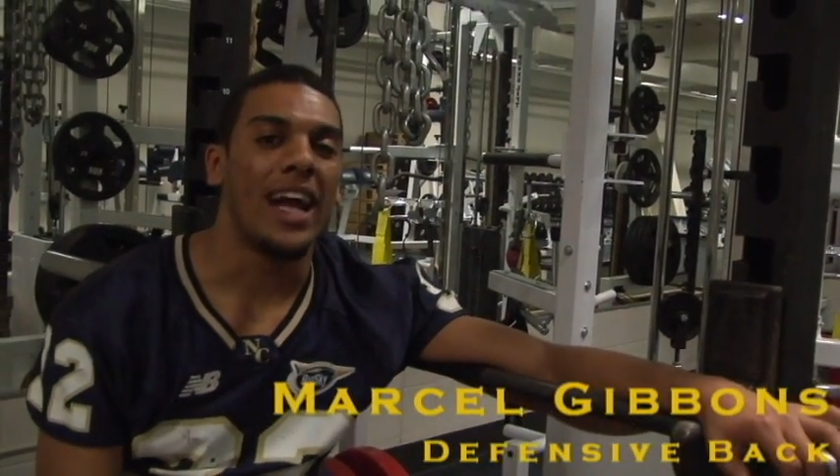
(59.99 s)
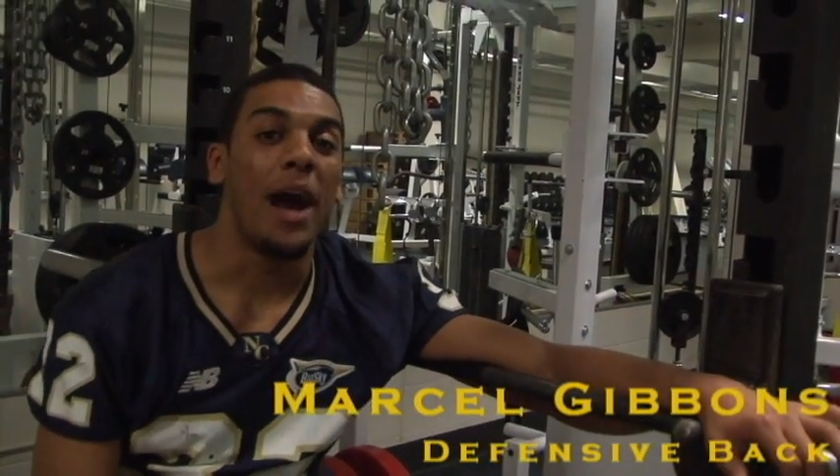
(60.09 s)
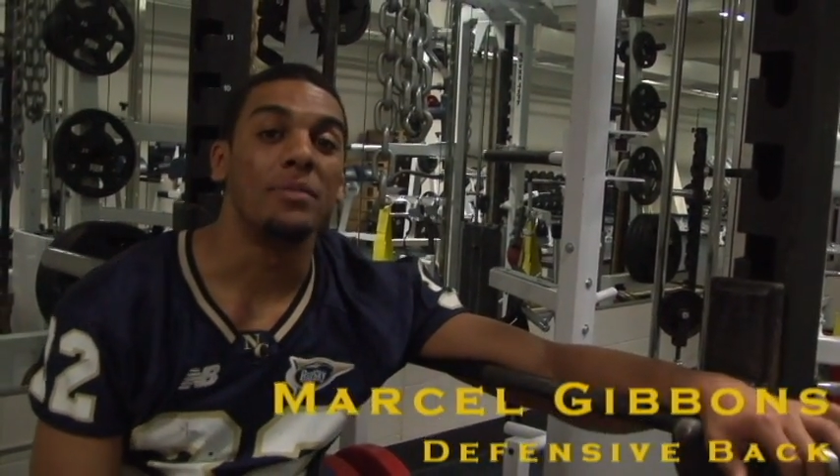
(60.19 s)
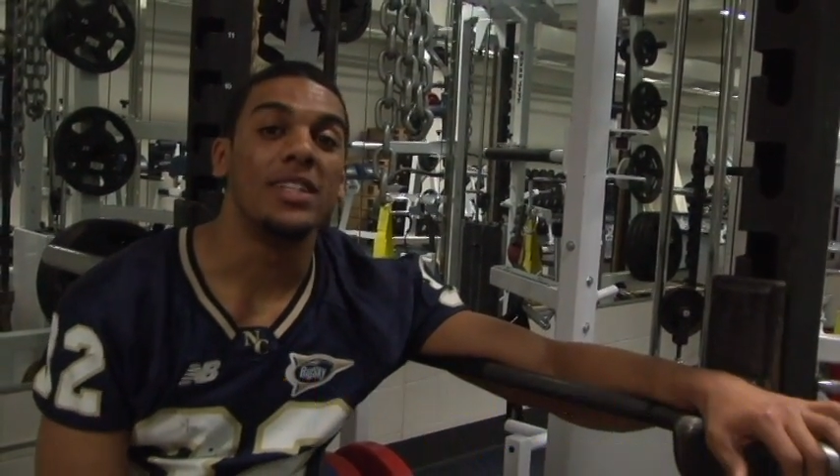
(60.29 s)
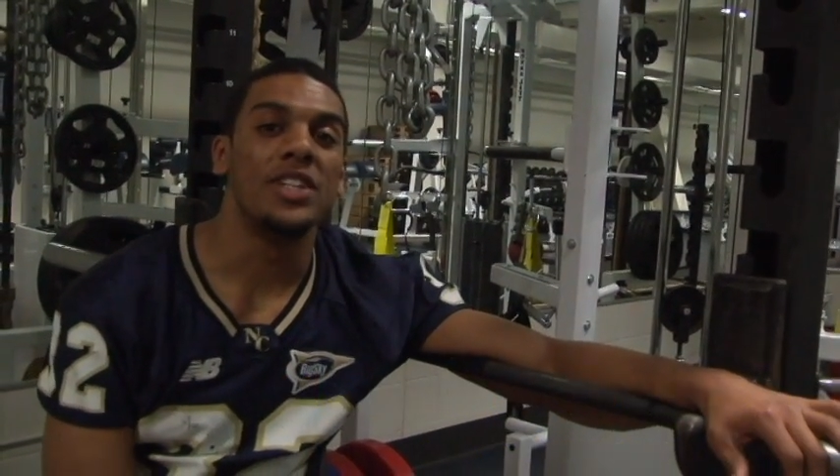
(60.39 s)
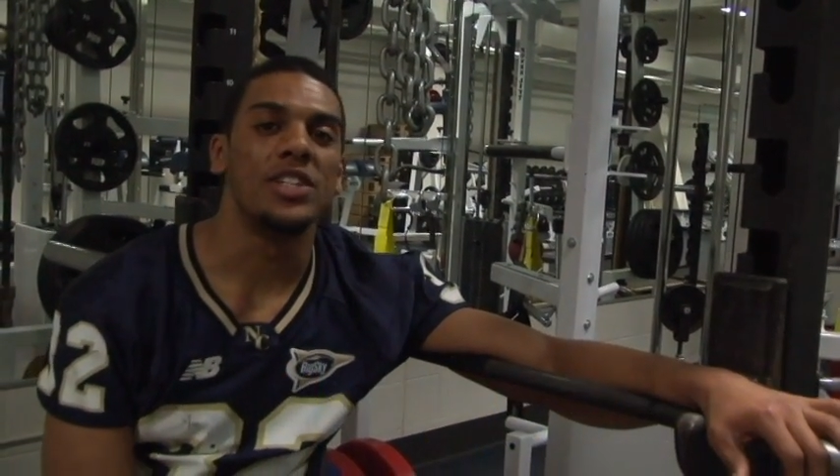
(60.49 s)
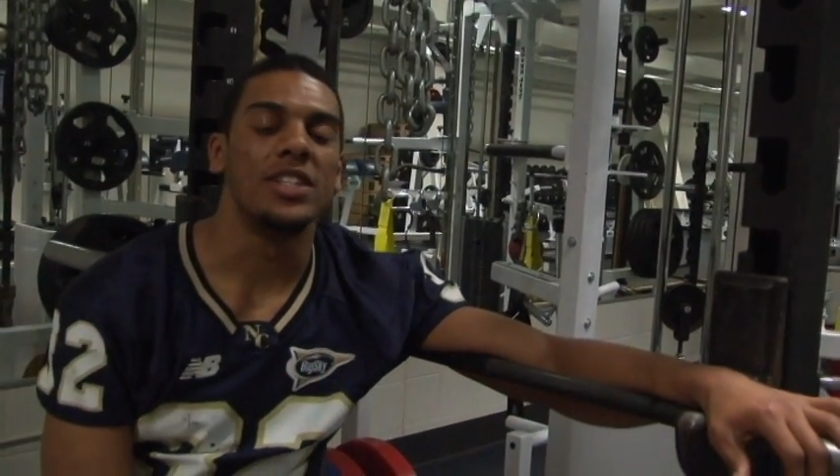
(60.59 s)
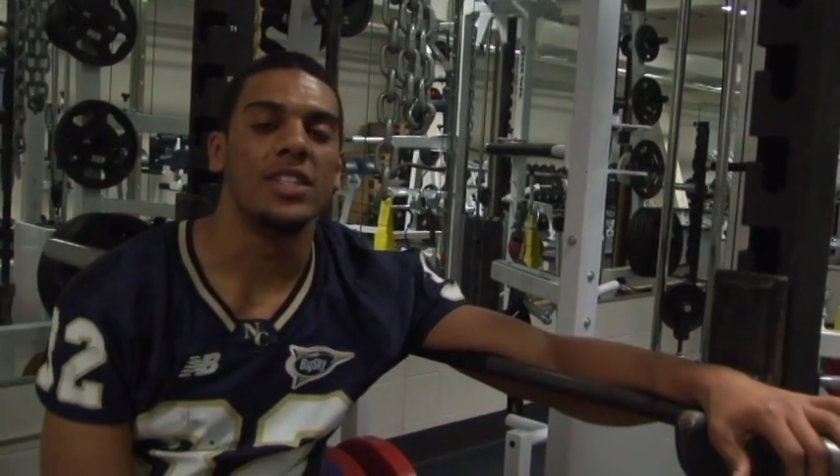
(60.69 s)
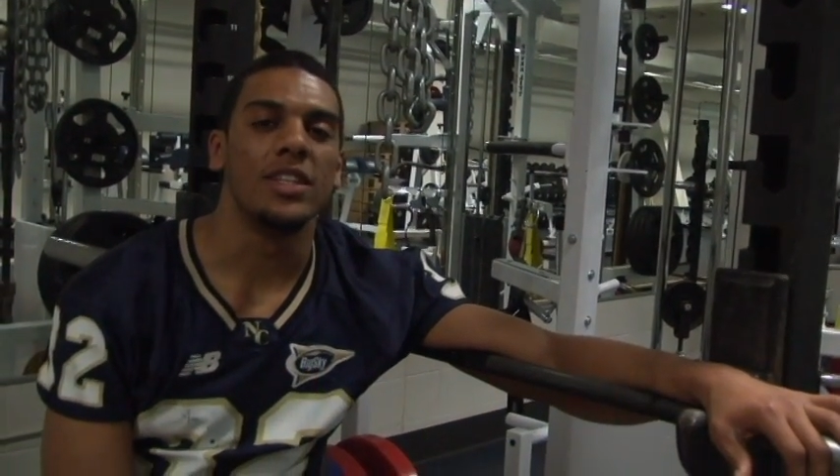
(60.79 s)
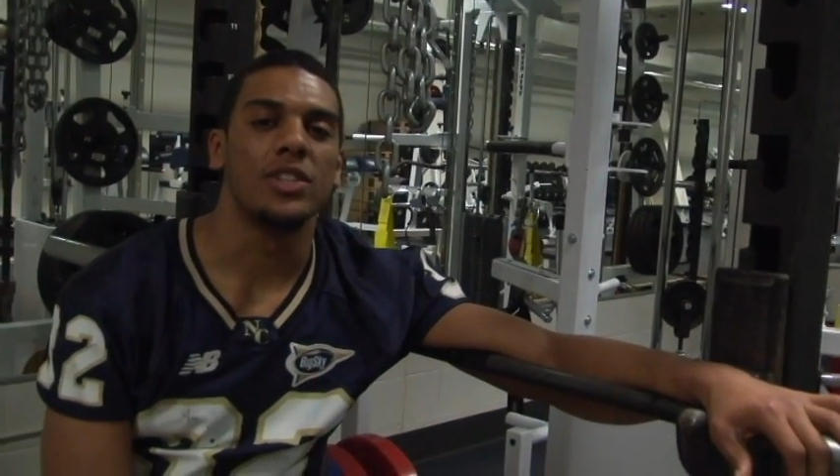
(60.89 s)
competition
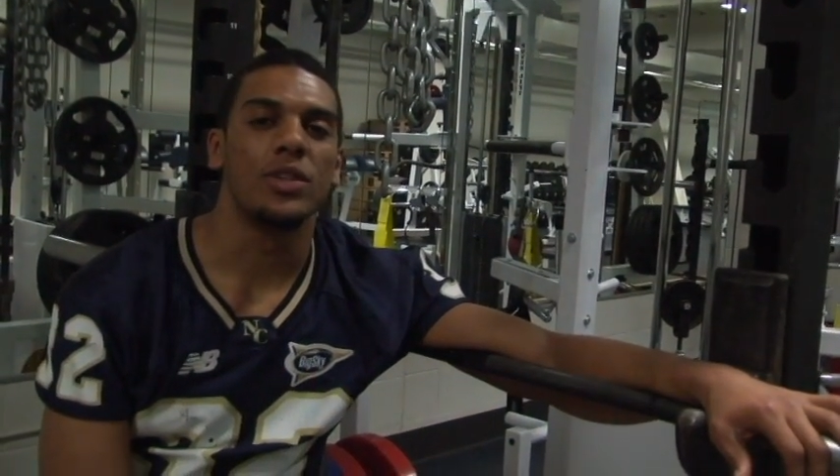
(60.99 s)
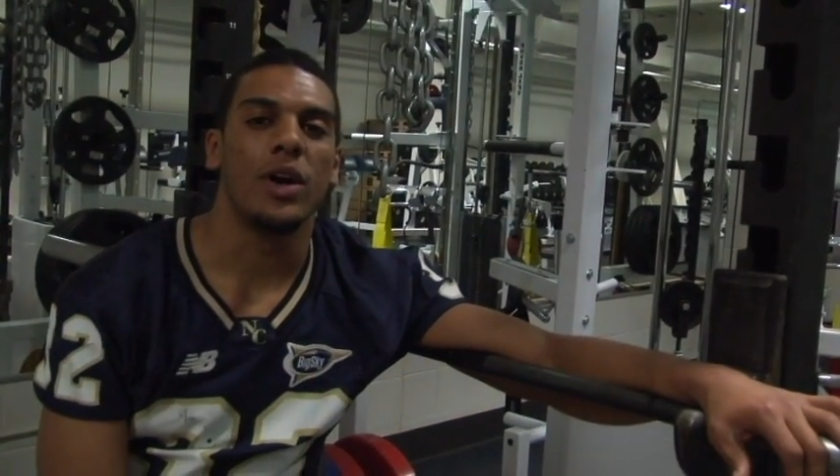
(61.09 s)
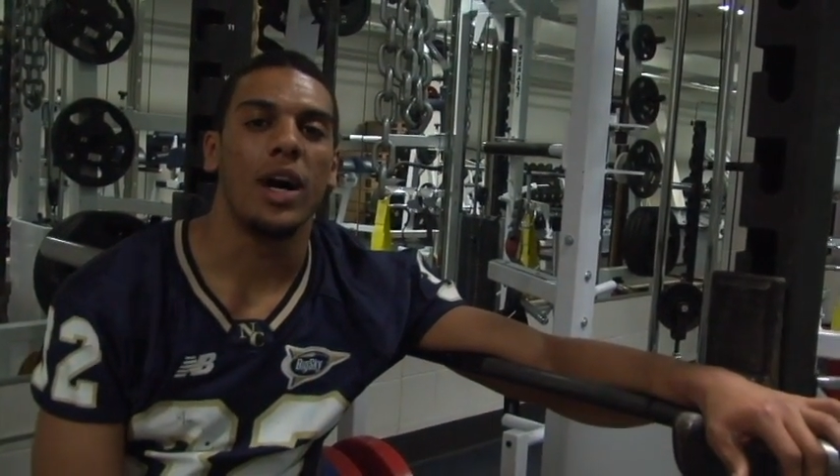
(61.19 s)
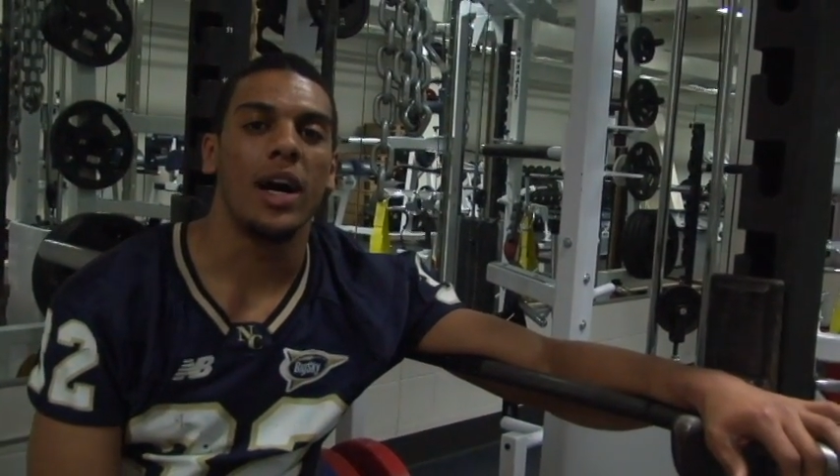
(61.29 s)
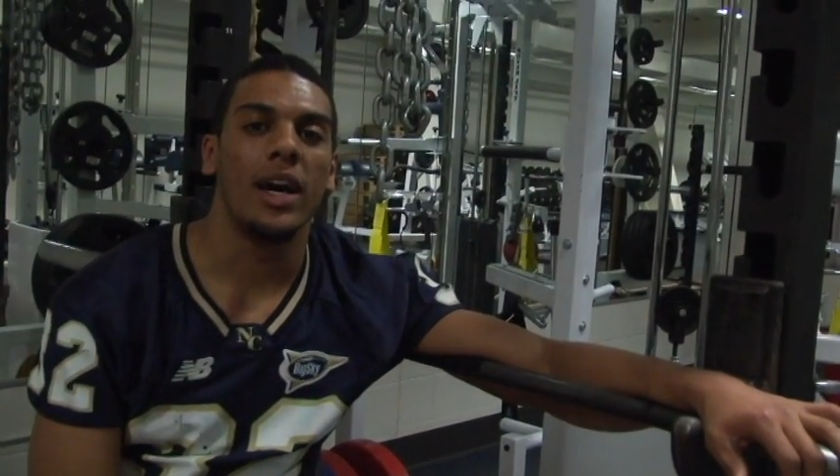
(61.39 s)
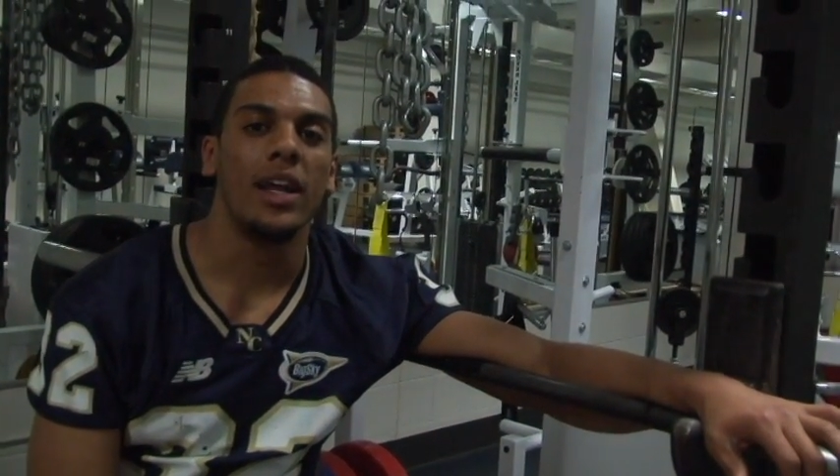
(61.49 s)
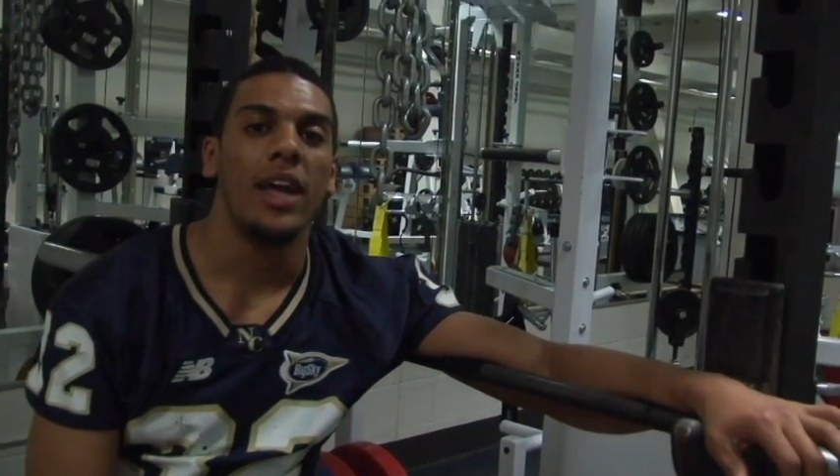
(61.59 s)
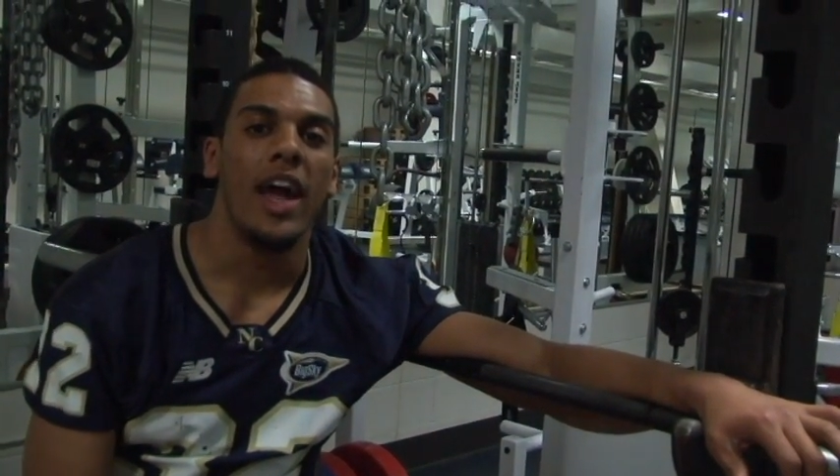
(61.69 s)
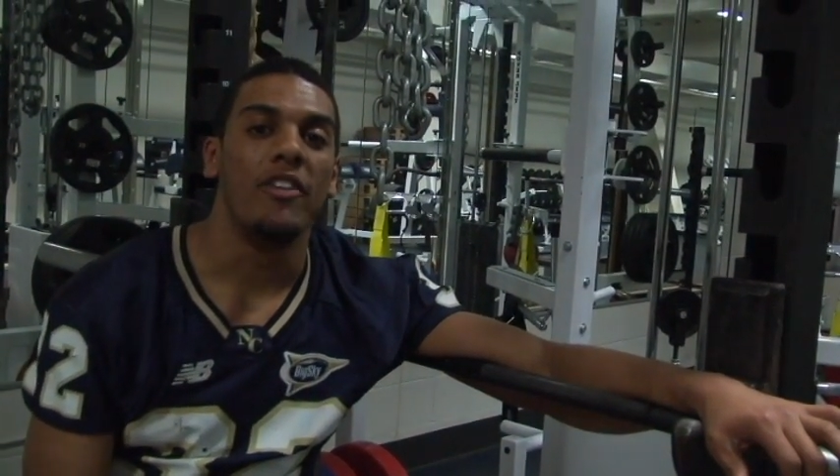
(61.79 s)
to the squad.